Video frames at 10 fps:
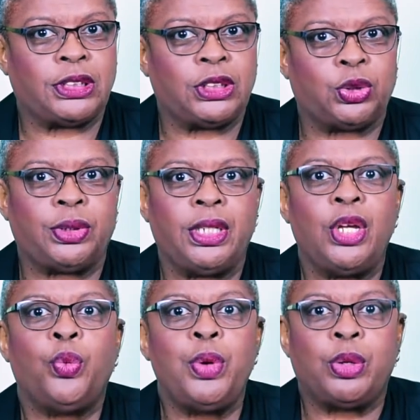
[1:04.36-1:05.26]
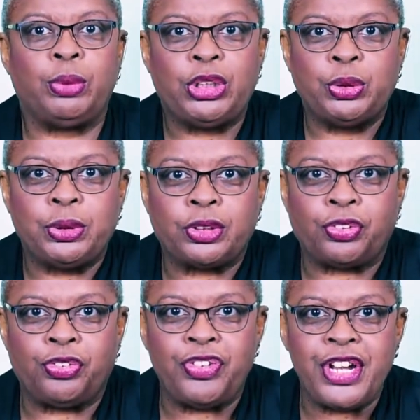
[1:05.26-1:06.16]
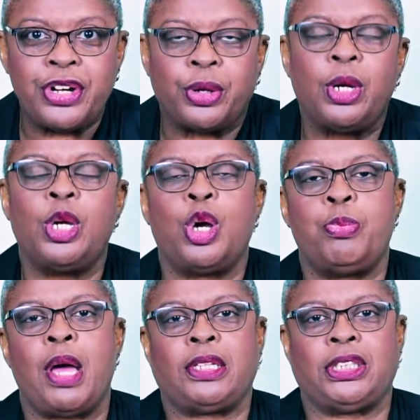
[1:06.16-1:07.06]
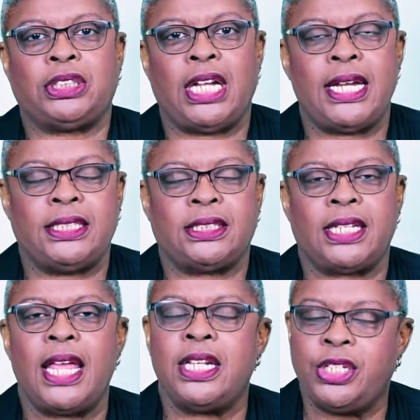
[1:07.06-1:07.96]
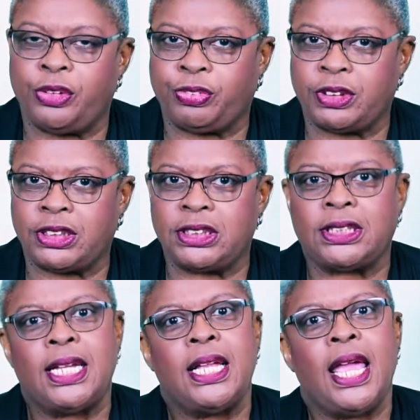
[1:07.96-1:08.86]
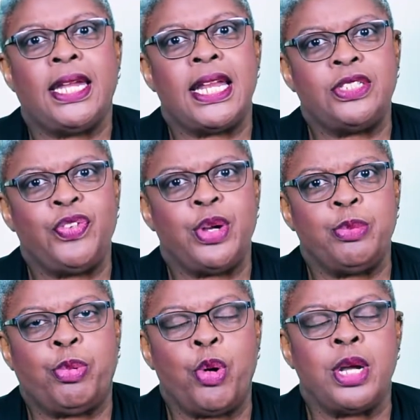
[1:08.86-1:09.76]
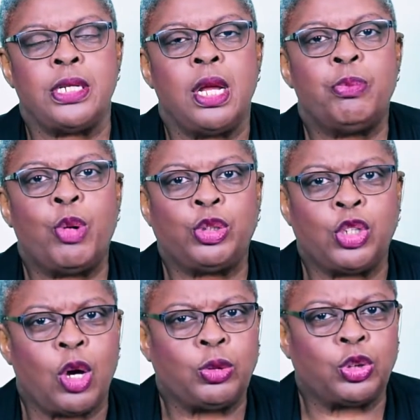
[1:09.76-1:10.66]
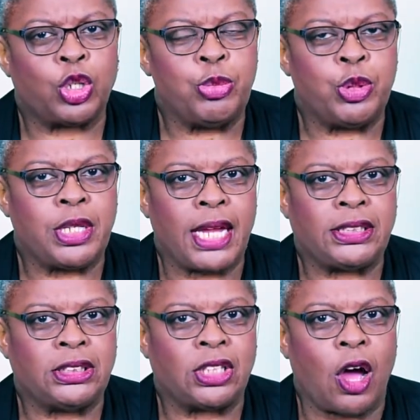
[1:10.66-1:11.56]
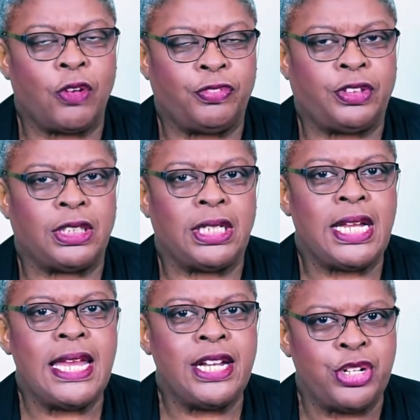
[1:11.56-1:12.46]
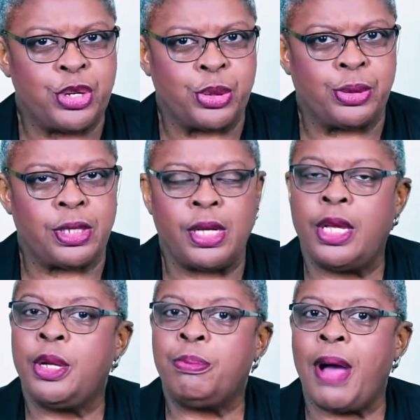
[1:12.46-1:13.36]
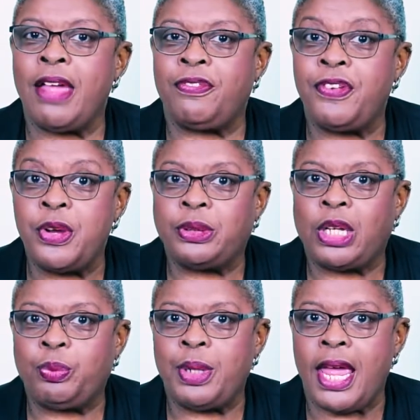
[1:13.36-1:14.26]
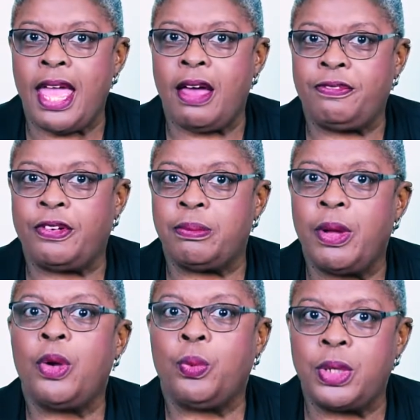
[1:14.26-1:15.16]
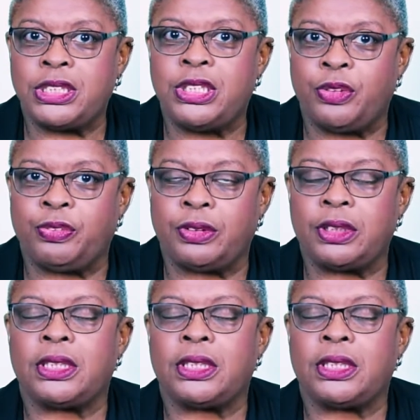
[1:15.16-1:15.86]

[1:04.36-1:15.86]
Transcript: century, we can reduce the fear about the changes and the differences. And that's very important. Multicultural communication is often hindered by fear that we have from what's different.